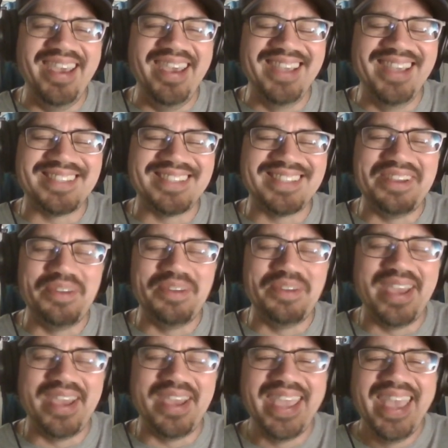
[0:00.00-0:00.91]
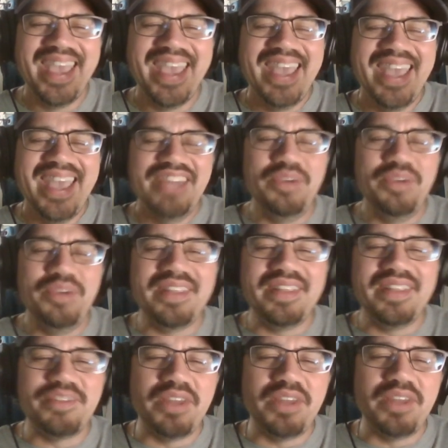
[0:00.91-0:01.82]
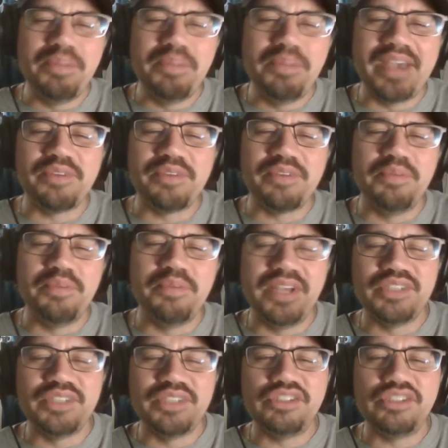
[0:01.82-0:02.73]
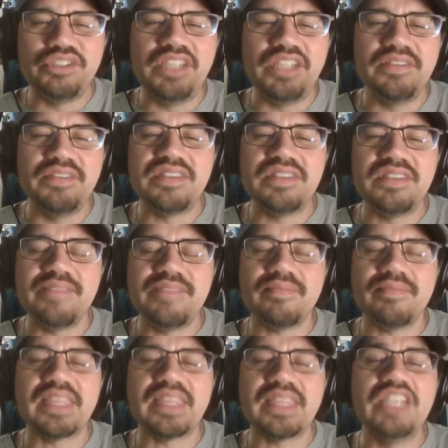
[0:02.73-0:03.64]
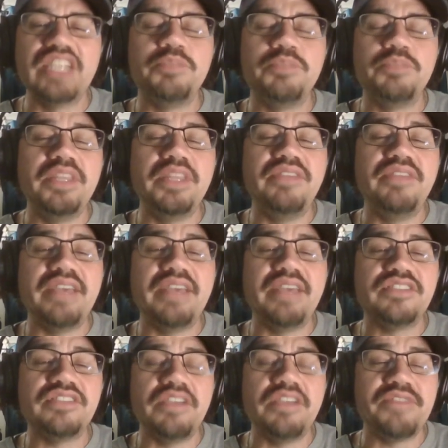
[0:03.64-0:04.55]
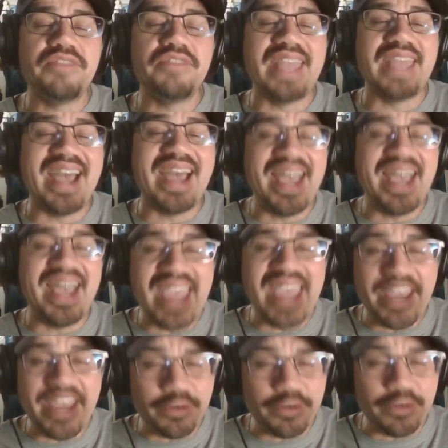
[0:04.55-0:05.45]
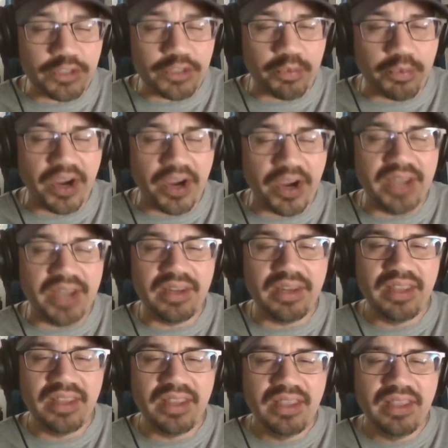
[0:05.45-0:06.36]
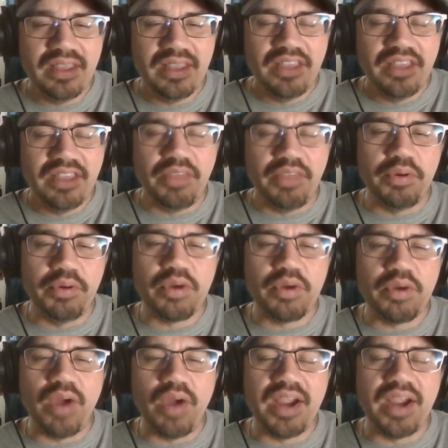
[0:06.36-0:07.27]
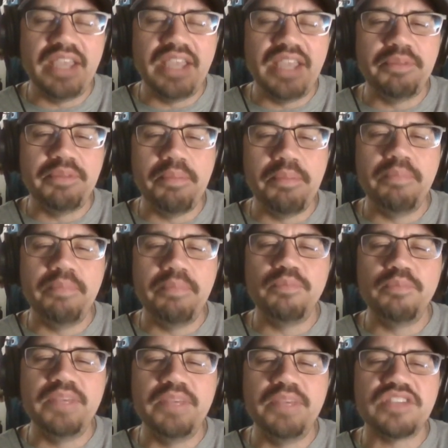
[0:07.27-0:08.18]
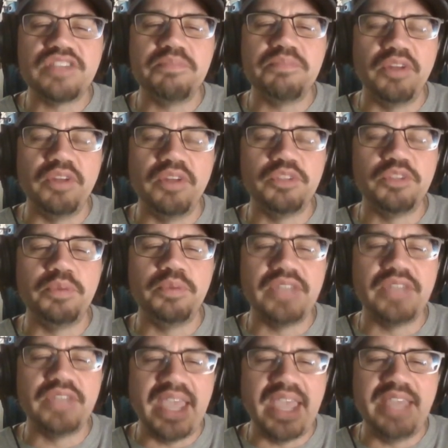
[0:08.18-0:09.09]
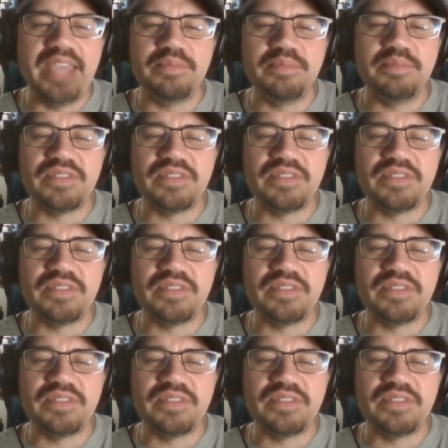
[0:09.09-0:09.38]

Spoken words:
So anyway, New England running back Ramondre Stevenson is believed to have suffered a high ankle sprain that will require him to miss multiple games.